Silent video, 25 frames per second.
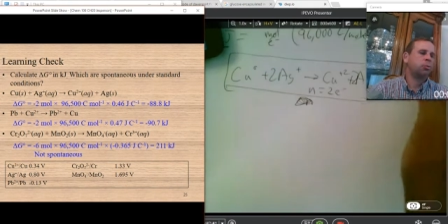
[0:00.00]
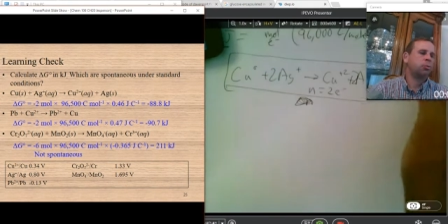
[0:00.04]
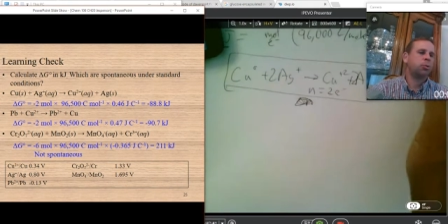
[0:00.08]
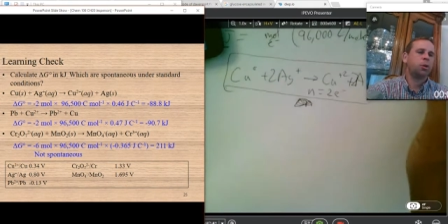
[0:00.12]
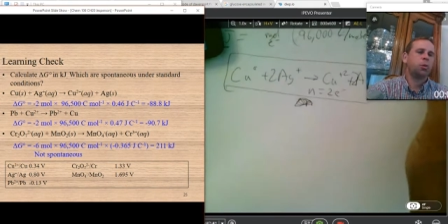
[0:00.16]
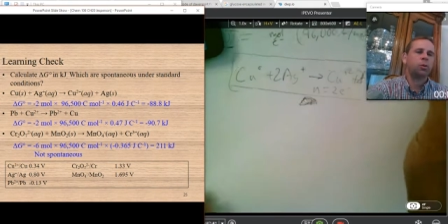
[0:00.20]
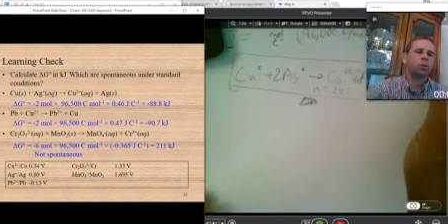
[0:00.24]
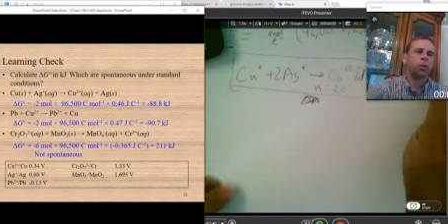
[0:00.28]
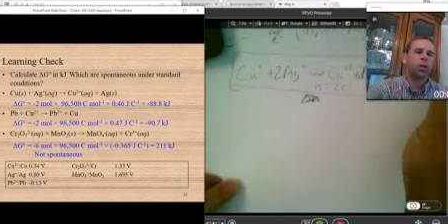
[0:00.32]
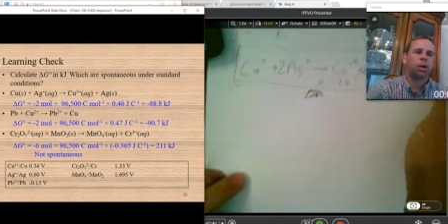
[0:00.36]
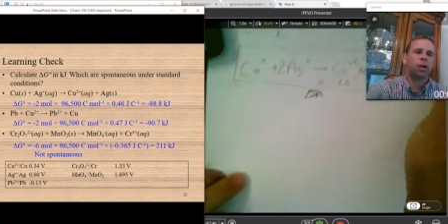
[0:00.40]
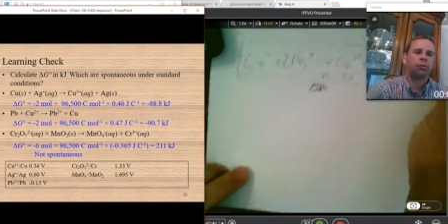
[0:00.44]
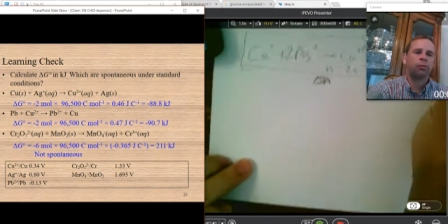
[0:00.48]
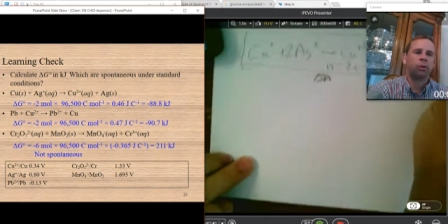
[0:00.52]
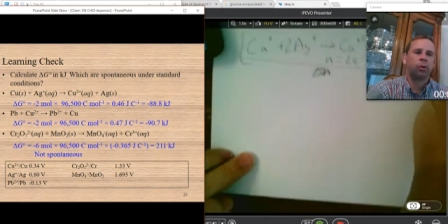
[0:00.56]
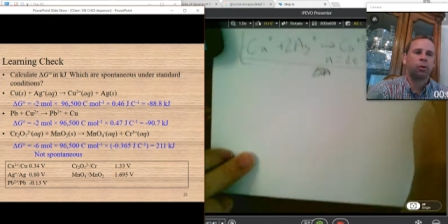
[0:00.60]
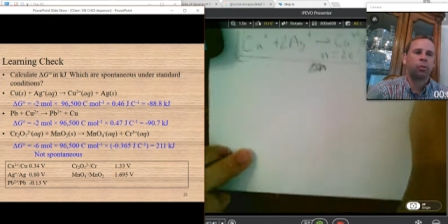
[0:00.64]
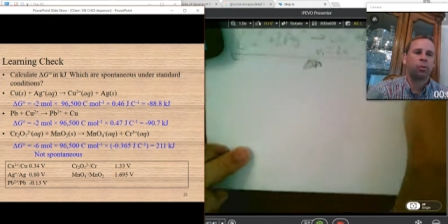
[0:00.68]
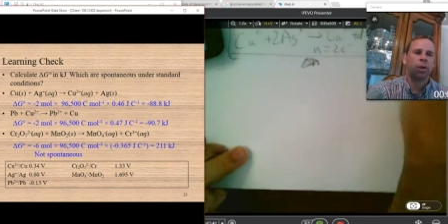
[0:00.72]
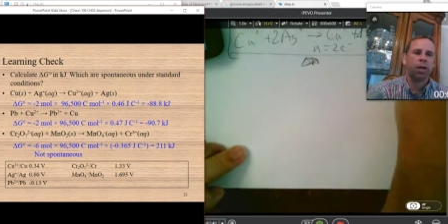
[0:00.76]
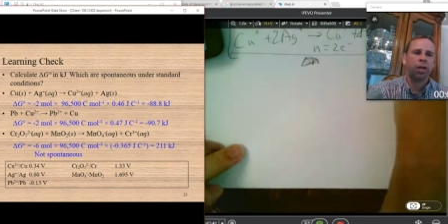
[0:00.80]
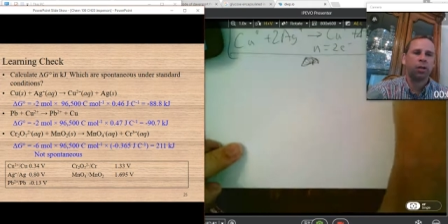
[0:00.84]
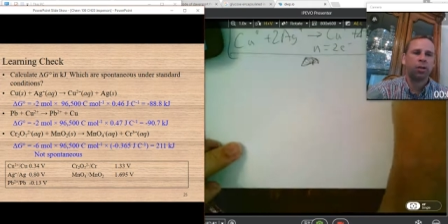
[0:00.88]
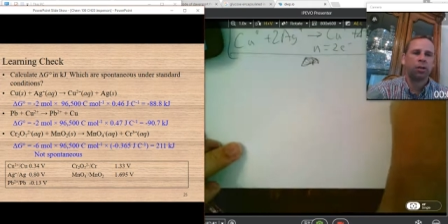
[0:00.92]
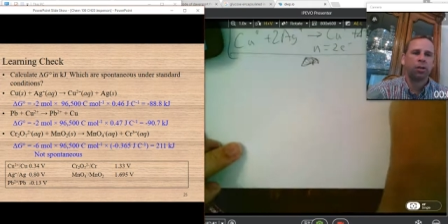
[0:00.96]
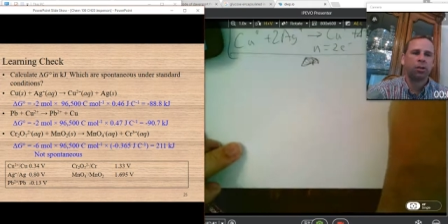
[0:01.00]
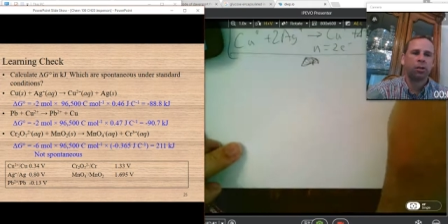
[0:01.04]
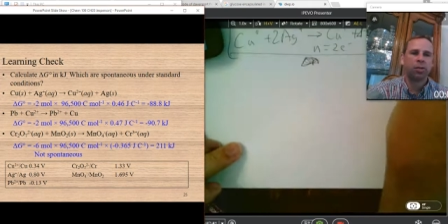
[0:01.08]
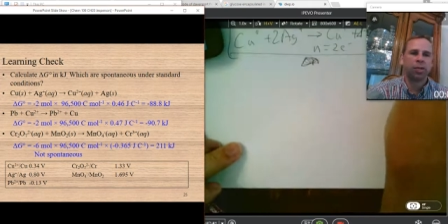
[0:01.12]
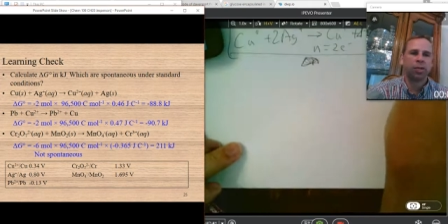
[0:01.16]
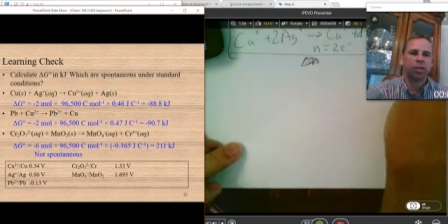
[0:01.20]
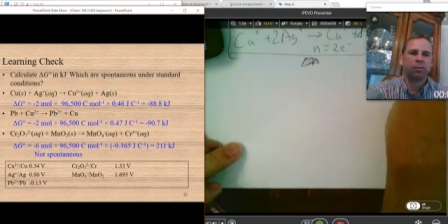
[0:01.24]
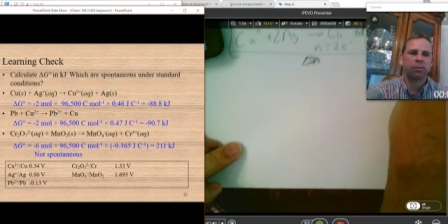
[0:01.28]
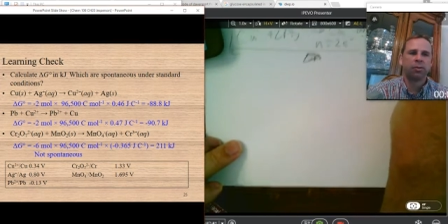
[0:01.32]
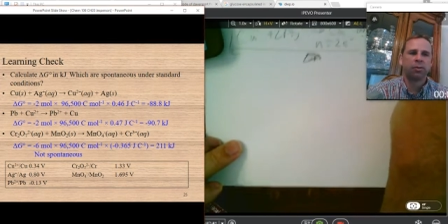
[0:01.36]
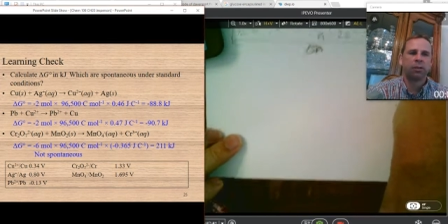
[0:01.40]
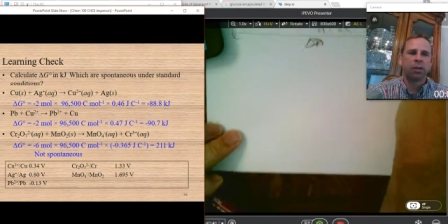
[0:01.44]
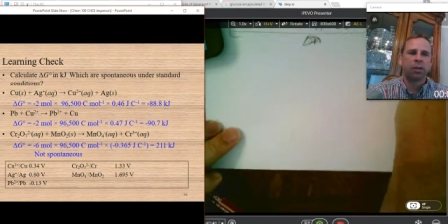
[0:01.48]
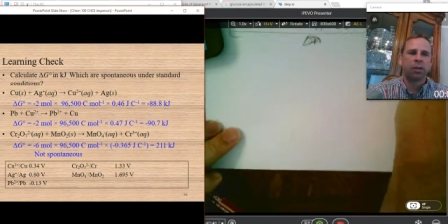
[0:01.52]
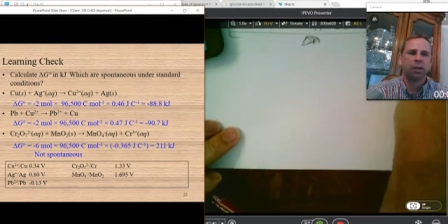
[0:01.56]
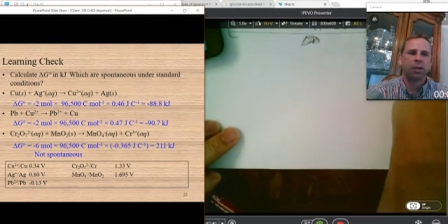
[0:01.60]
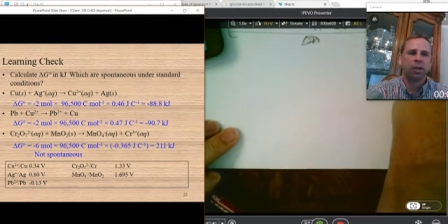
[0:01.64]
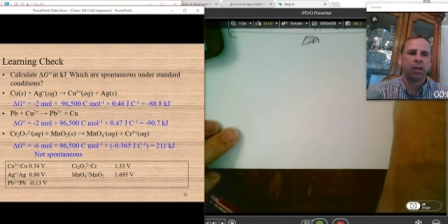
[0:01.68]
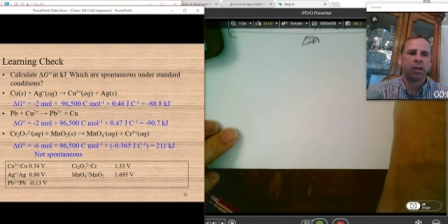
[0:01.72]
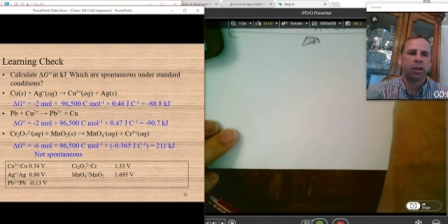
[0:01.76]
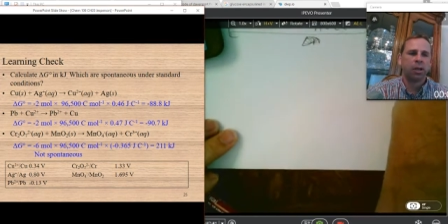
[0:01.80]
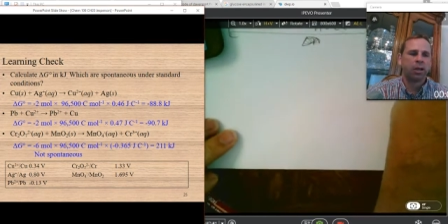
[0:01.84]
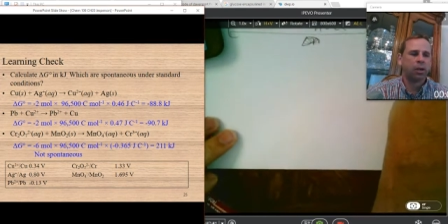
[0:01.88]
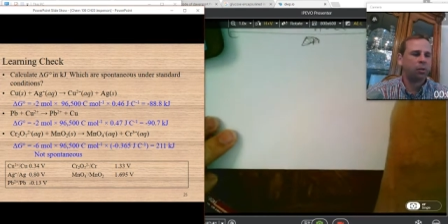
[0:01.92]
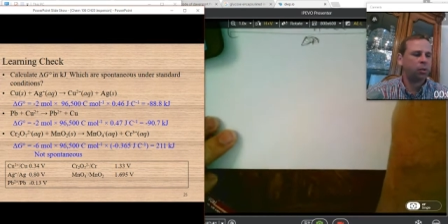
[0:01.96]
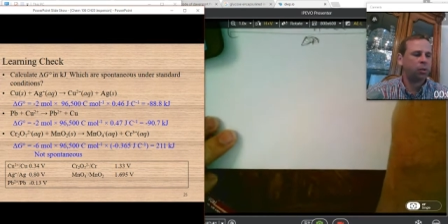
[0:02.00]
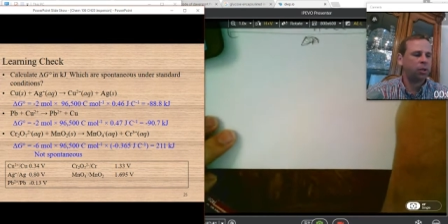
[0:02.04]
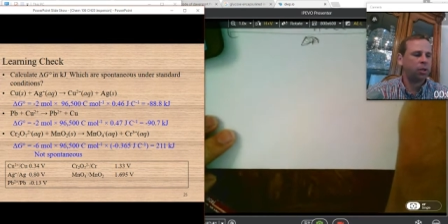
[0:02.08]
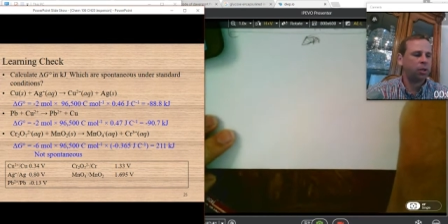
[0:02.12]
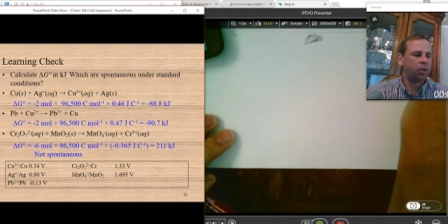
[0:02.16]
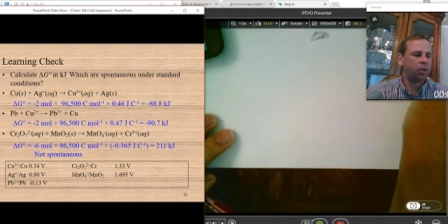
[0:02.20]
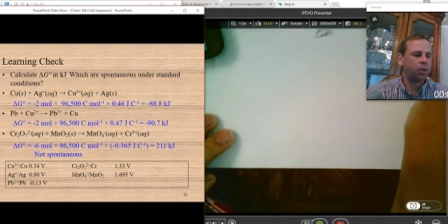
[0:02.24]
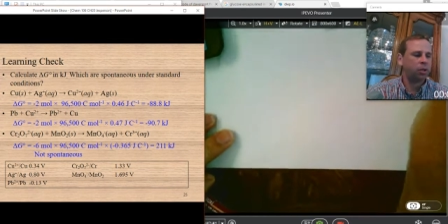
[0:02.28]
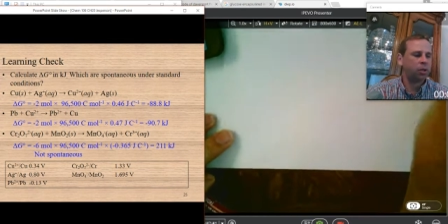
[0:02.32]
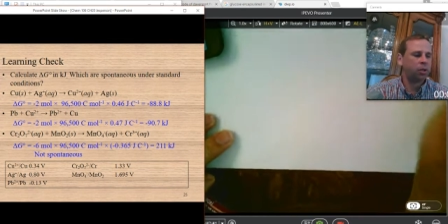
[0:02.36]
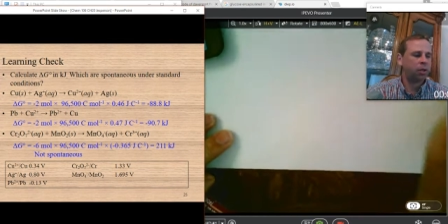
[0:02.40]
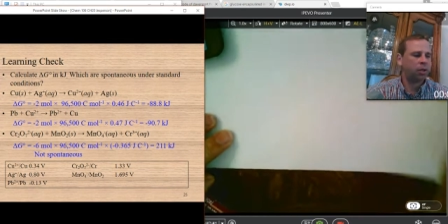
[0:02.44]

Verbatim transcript: but we'll have to remind ourselves how we